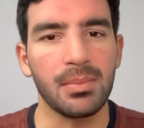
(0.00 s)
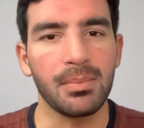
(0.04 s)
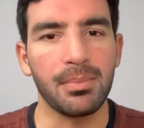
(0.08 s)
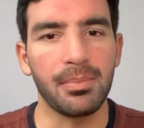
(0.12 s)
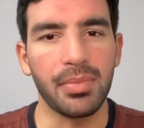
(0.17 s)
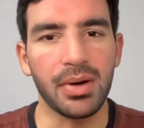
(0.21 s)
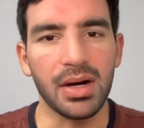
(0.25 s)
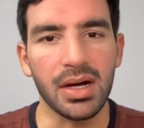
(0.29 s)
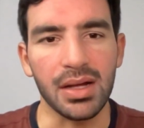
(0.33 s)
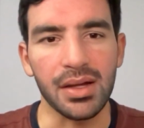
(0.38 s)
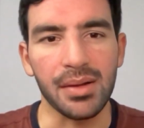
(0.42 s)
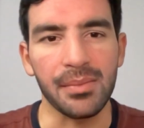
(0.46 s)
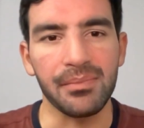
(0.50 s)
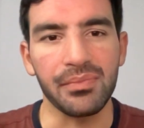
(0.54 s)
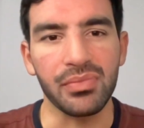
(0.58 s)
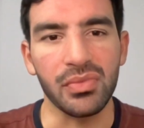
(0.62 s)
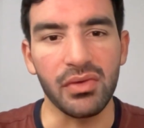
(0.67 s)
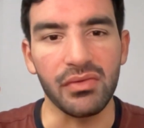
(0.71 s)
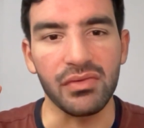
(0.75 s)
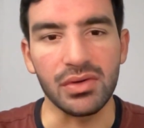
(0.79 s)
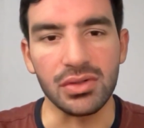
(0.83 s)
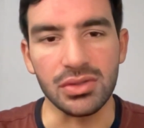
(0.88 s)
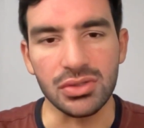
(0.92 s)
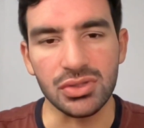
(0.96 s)
But
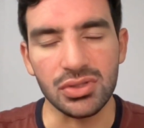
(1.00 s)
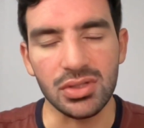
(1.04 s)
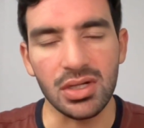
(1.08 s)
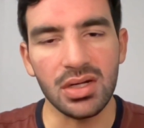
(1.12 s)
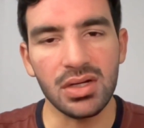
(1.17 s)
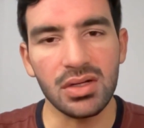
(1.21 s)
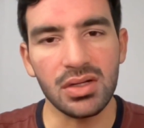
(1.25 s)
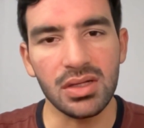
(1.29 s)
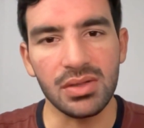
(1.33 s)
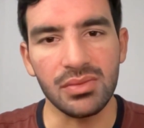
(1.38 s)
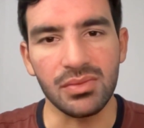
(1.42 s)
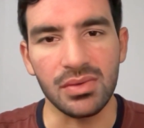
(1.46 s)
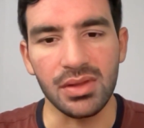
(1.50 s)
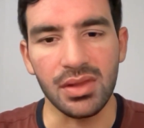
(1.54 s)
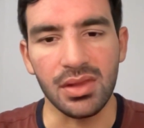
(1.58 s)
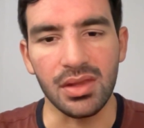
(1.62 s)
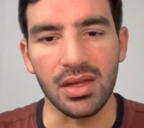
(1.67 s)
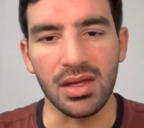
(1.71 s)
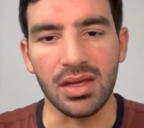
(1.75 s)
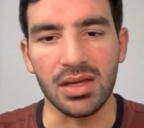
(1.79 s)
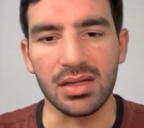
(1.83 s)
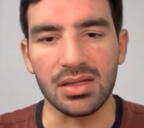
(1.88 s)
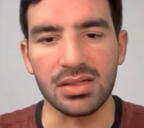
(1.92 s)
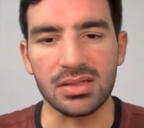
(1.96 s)
if you're struggling with
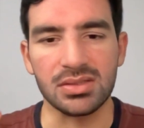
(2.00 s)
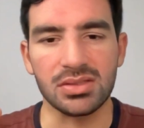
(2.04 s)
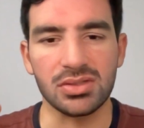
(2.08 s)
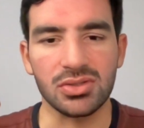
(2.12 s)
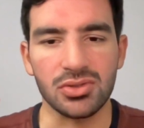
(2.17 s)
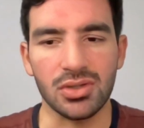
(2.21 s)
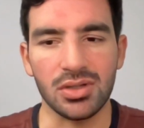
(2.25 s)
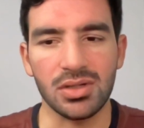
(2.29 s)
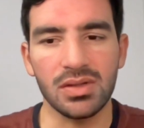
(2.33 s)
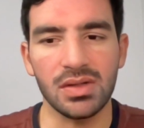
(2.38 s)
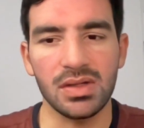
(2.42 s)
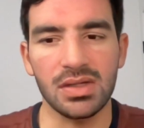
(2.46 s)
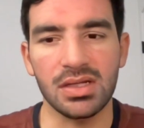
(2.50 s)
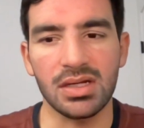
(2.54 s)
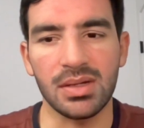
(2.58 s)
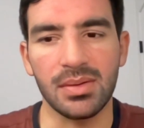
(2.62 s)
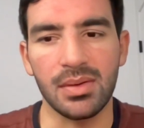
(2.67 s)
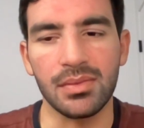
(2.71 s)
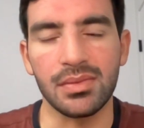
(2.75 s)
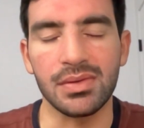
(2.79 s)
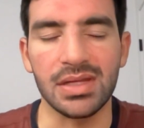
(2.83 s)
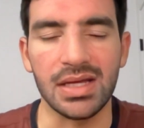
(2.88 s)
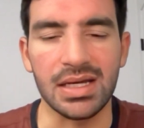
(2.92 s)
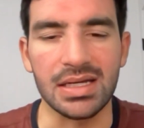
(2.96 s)
things, struggling to come
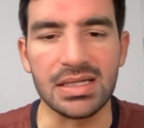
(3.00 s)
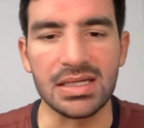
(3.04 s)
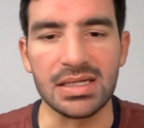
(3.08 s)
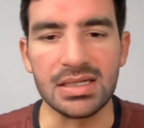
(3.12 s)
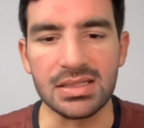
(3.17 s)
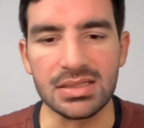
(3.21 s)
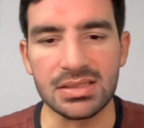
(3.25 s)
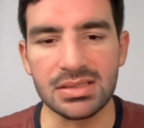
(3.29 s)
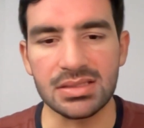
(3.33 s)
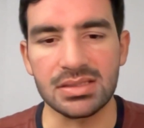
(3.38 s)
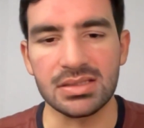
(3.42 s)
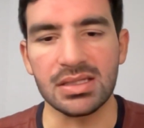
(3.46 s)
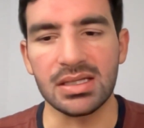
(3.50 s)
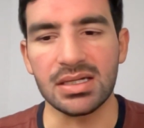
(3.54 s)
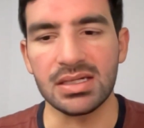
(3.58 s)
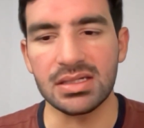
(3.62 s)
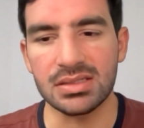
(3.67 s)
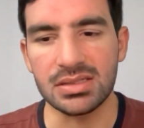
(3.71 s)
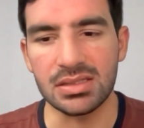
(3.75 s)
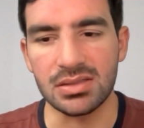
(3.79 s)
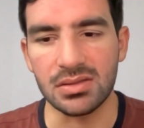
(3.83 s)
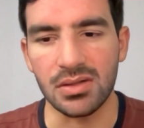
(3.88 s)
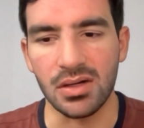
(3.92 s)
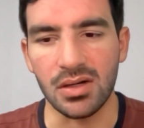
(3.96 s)
up with ideas, things
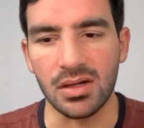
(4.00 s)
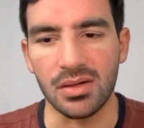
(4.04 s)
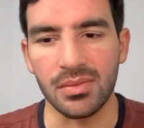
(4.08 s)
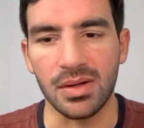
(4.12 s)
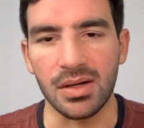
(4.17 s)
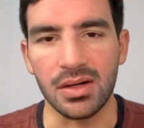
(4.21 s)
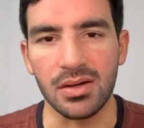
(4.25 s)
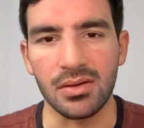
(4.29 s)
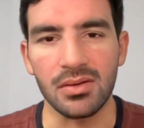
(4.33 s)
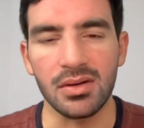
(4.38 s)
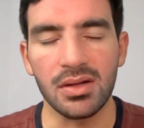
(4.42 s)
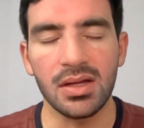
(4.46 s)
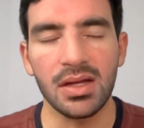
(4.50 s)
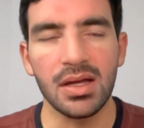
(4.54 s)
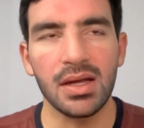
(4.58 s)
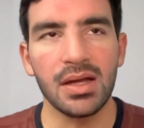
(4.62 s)
to talk about,